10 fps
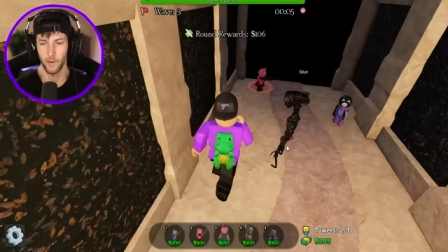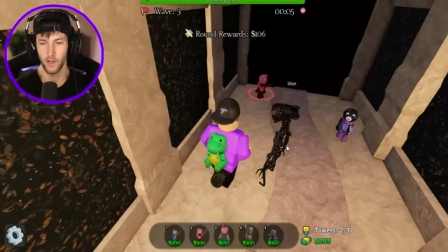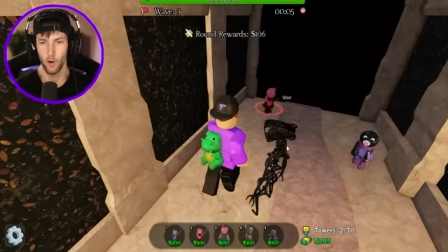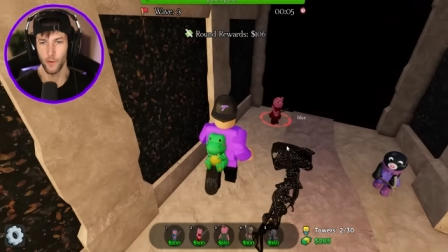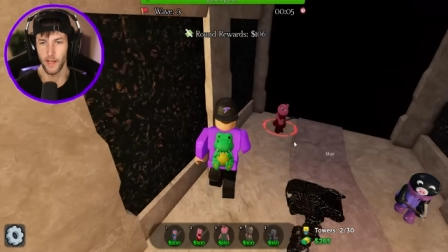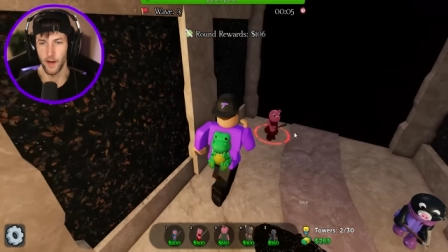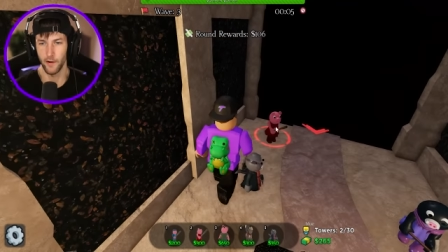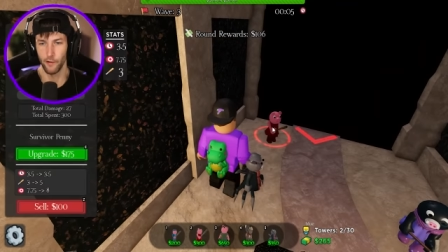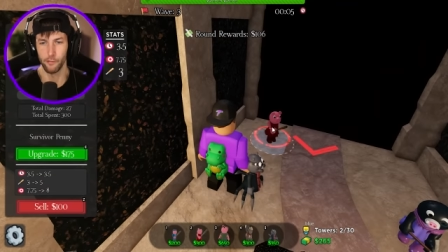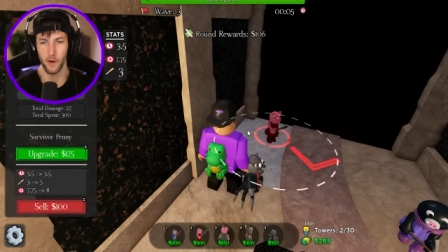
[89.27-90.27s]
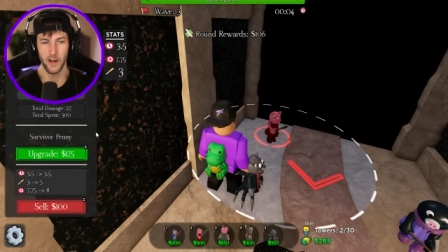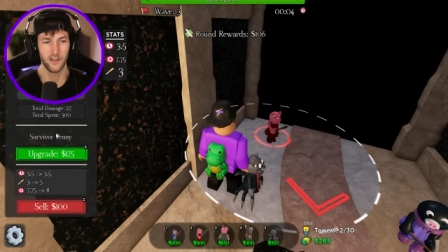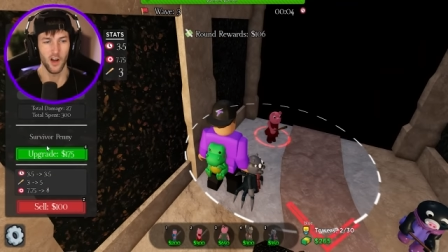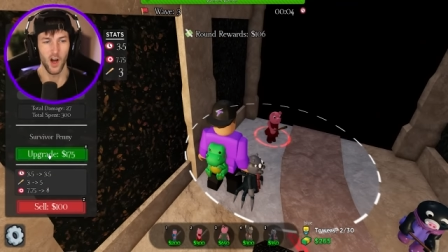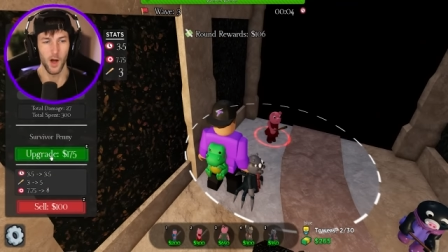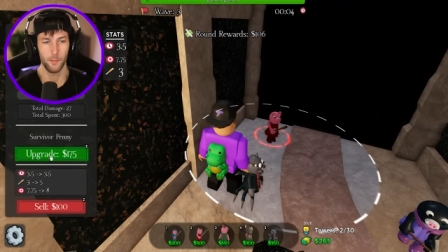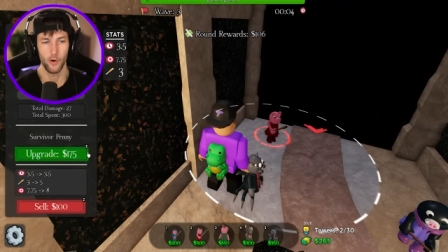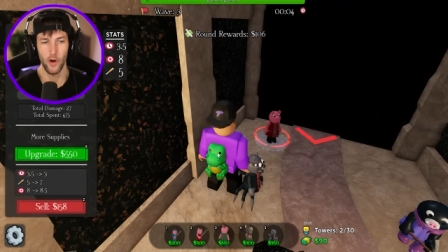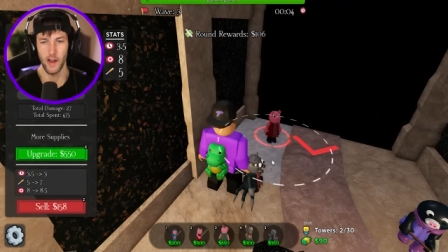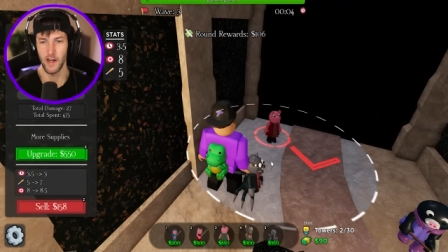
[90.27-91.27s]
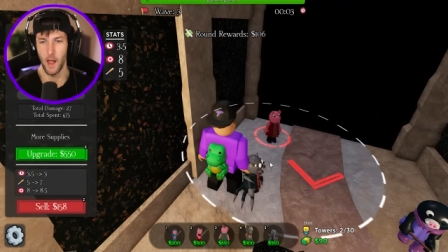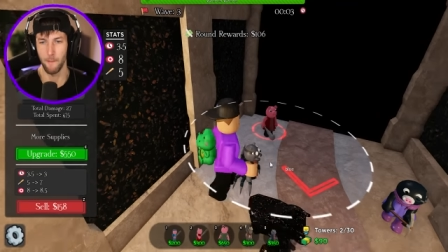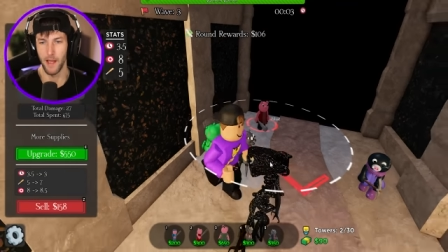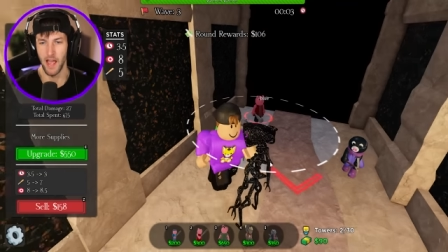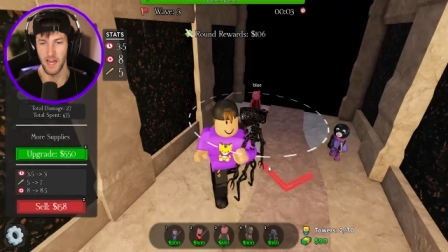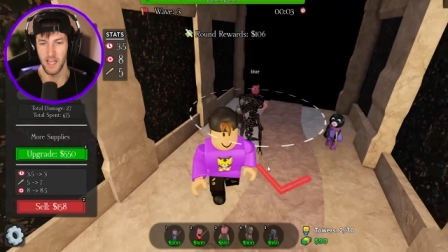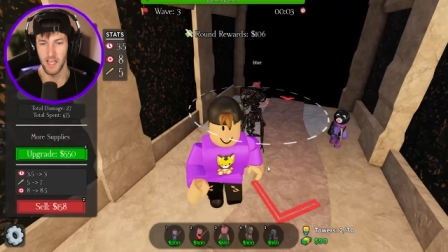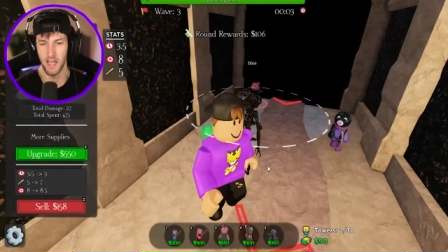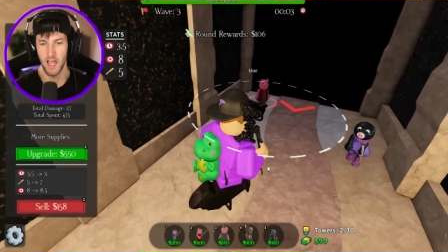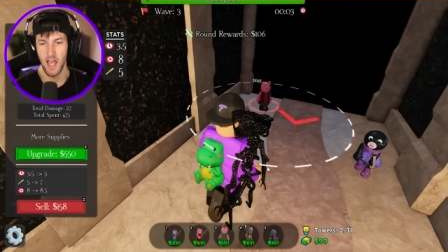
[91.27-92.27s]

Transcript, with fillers: There we go. We got enough money to upgrade Penny.